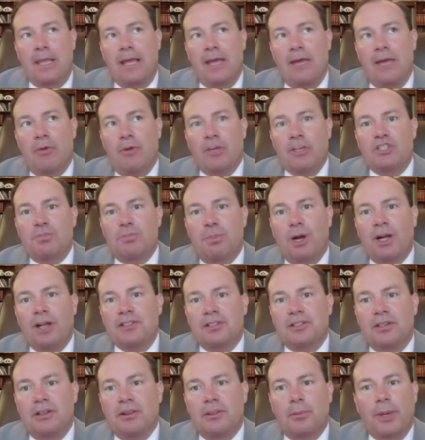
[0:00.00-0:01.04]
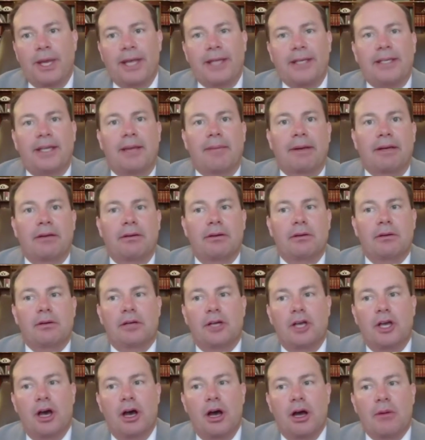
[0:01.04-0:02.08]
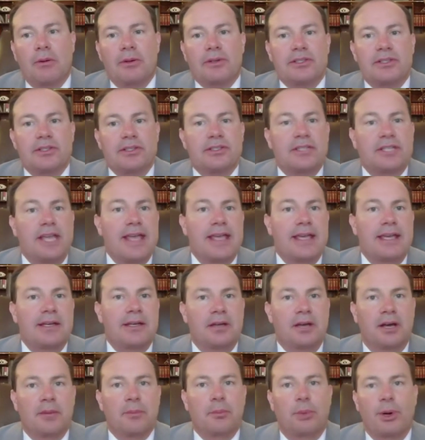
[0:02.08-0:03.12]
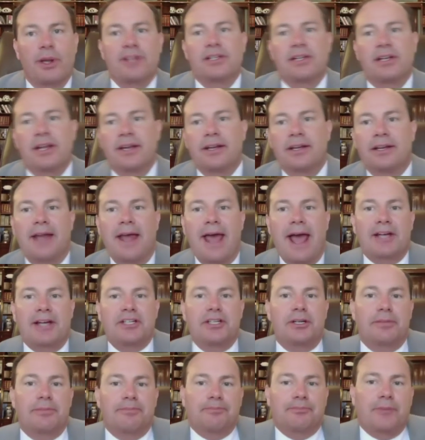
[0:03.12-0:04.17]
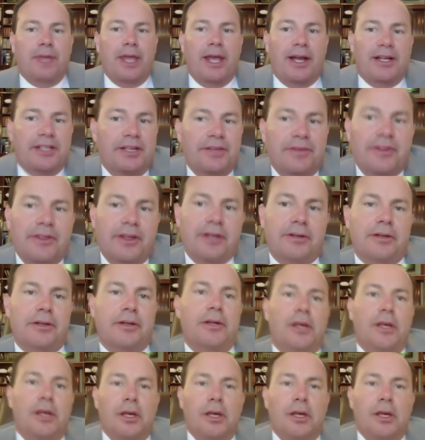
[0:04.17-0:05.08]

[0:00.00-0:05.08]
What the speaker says: In response to the pandemic, Congress has taken unprecedented action, action that,